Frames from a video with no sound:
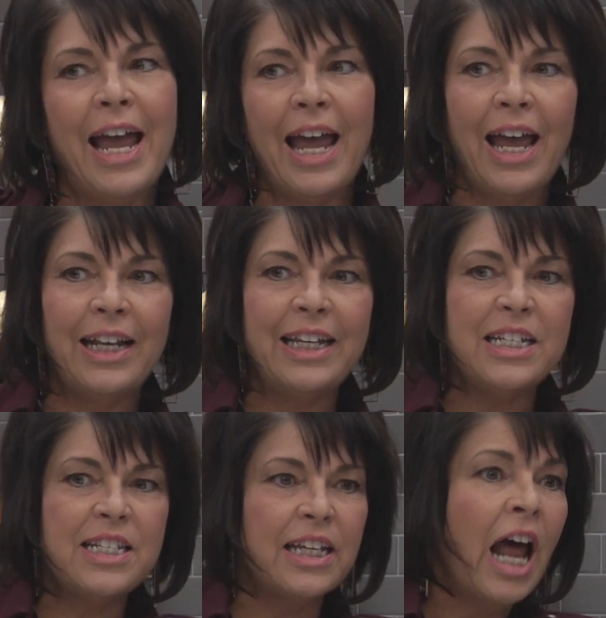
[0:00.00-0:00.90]
And
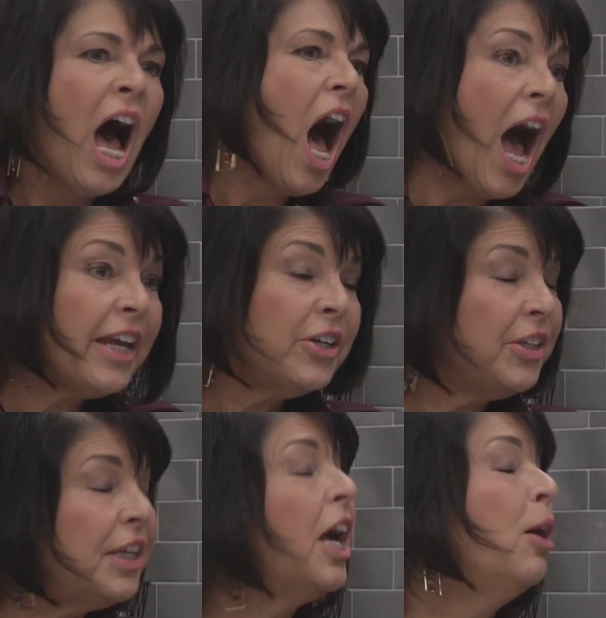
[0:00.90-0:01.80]
he said, "I
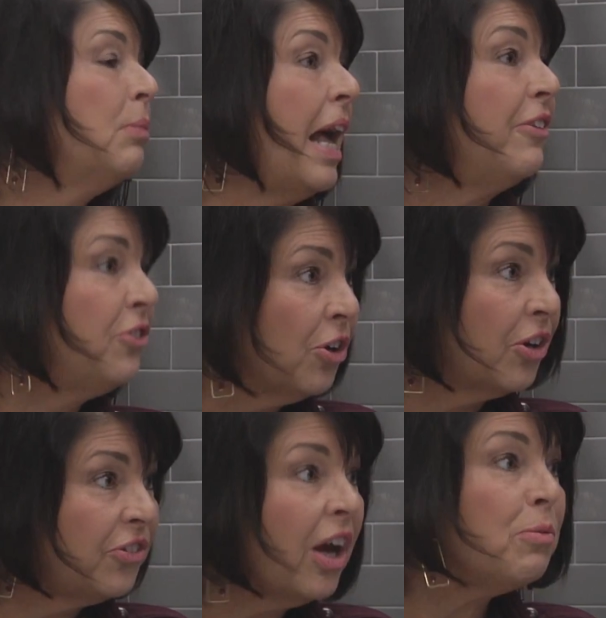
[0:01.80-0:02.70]
couldn't come last year
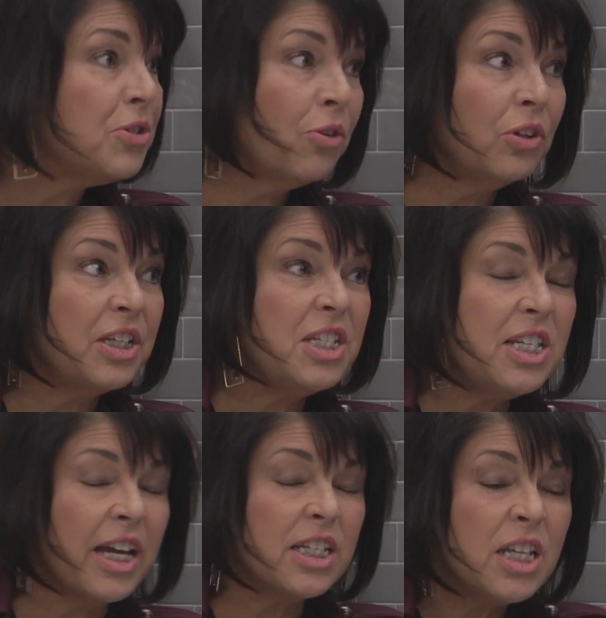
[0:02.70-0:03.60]
because I was only
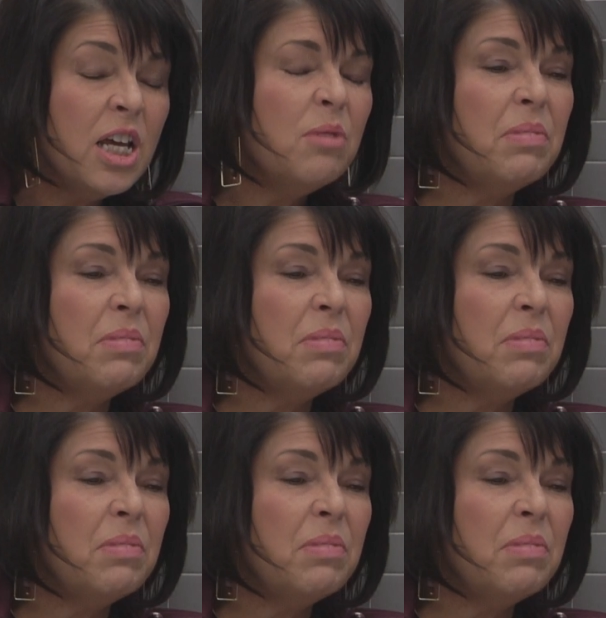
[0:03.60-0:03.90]
6.